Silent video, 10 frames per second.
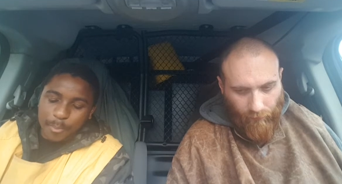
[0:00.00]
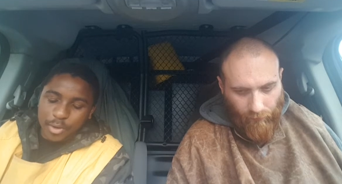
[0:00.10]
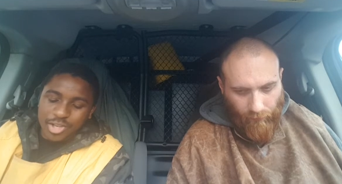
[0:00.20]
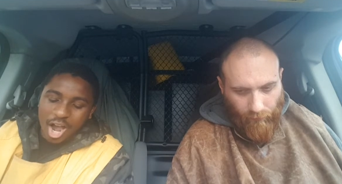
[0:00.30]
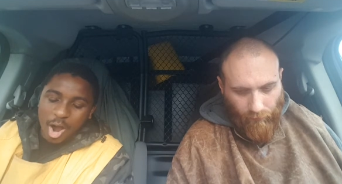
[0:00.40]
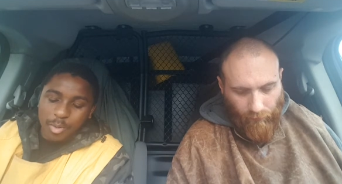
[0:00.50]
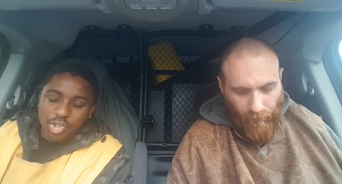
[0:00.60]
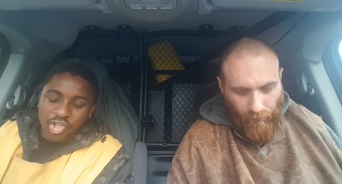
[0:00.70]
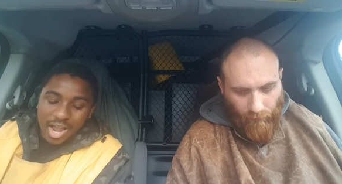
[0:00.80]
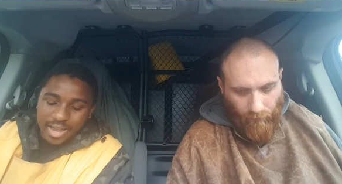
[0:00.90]
Speaker 1: upon Yahweh
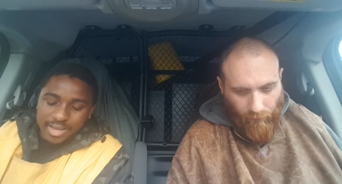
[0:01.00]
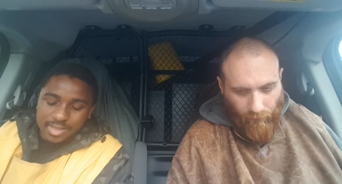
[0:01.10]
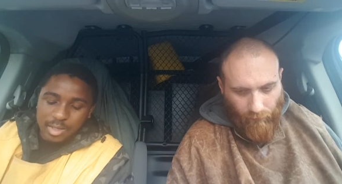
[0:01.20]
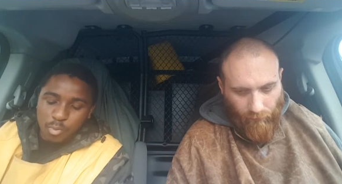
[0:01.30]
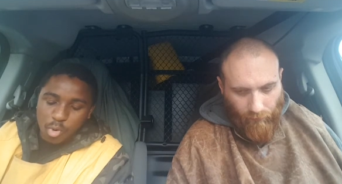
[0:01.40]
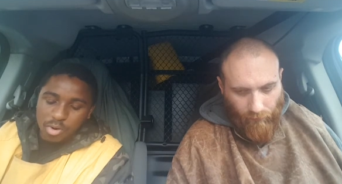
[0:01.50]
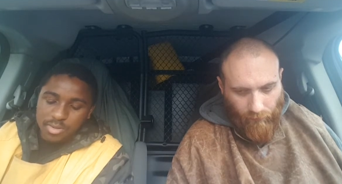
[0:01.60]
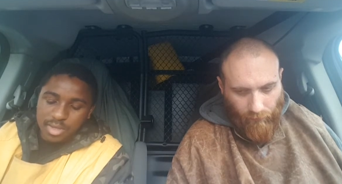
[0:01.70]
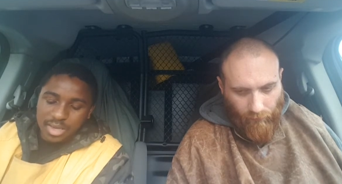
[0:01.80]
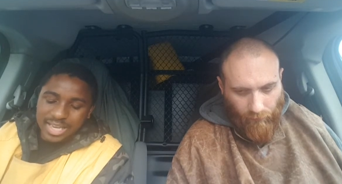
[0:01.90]
Shai as he
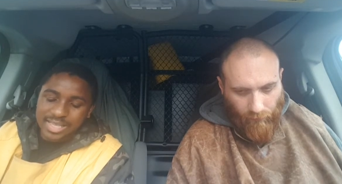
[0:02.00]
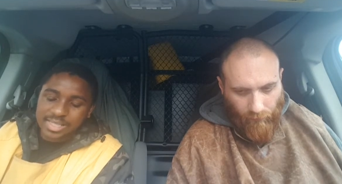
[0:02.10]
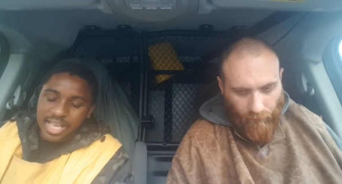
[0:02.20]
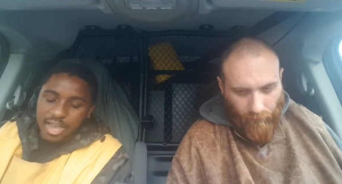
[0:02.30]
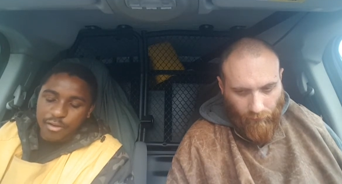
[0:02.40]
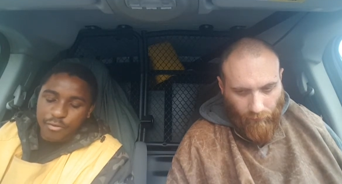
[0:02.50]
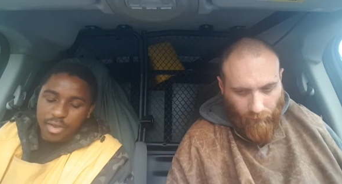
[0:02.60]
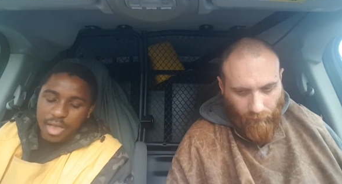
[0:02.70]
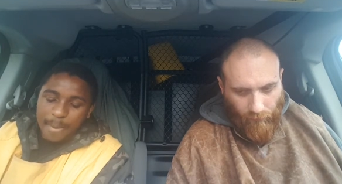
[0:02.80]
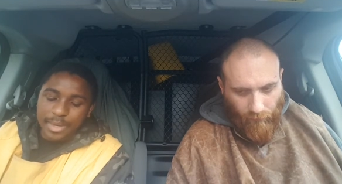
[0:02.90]
walked, he saith,
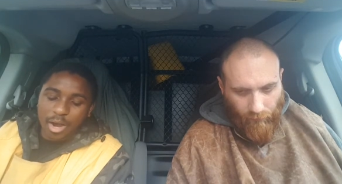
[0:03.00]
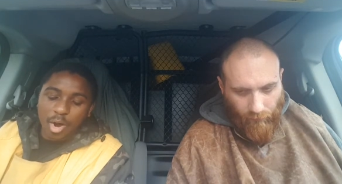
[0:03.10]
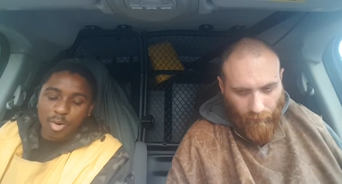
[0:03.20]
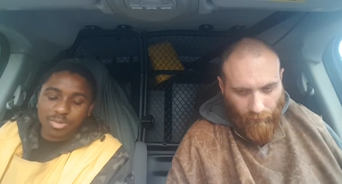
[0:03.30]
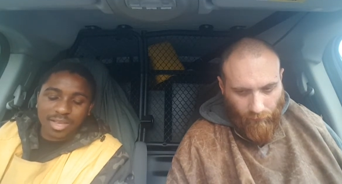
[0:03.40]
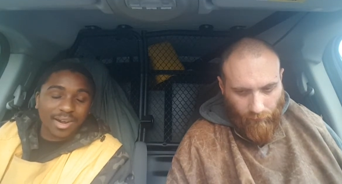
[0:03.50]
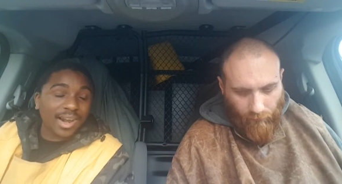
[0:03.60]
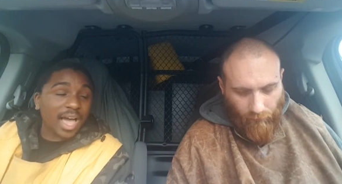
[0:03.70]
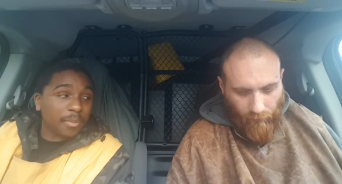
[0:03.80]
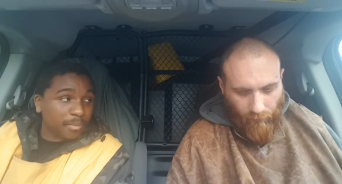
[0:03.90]
Behold the
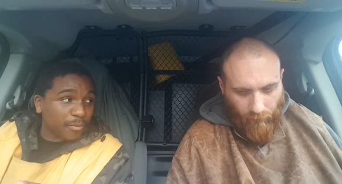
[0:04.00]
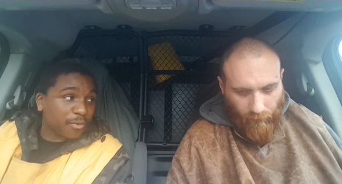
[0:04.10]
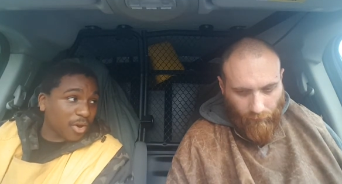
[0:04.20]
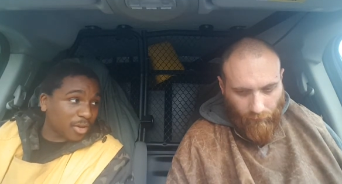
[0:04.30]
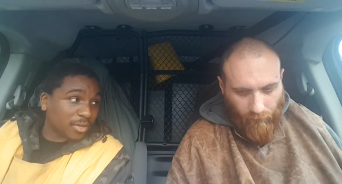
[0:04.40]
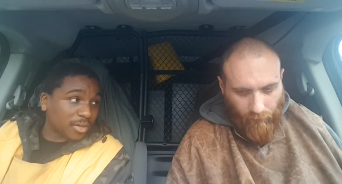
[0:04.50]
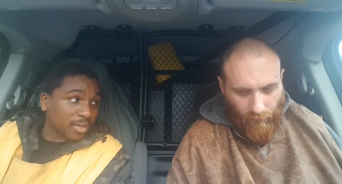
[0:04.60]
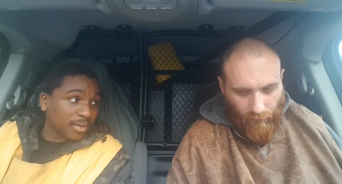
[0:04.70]
Lamb of God.